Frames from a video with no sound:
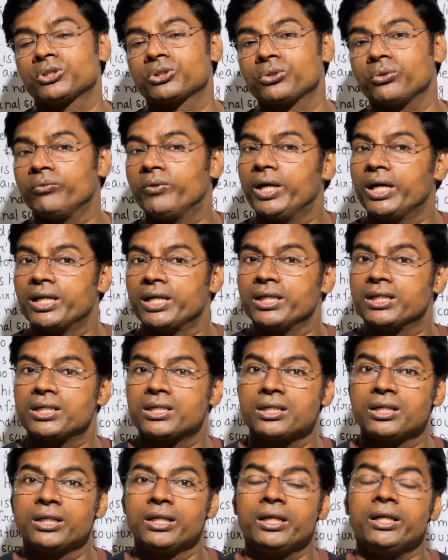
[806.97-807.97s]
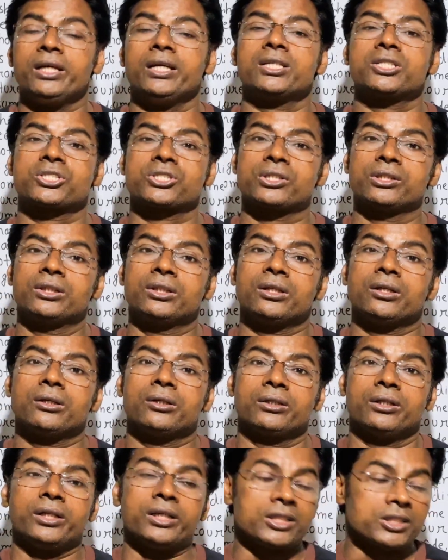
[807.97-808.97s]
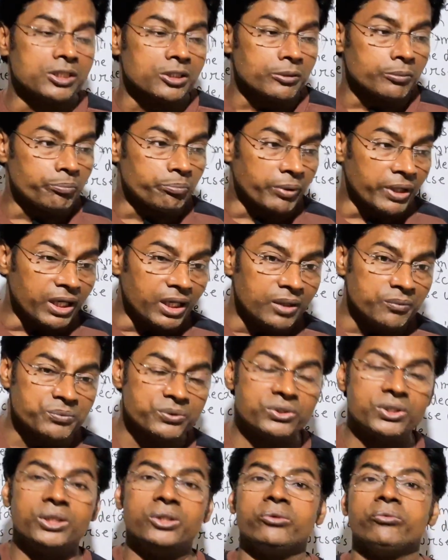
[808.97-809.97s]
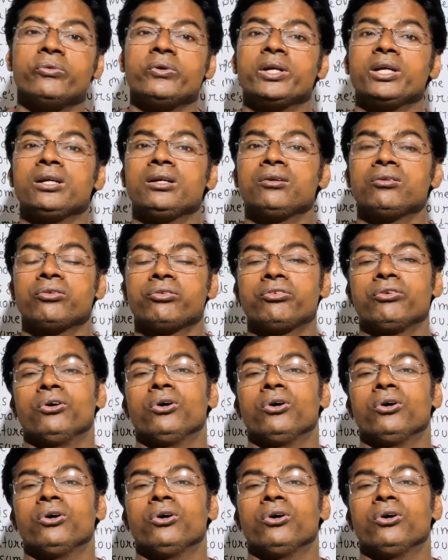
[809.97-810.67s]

to an end, it it paves the way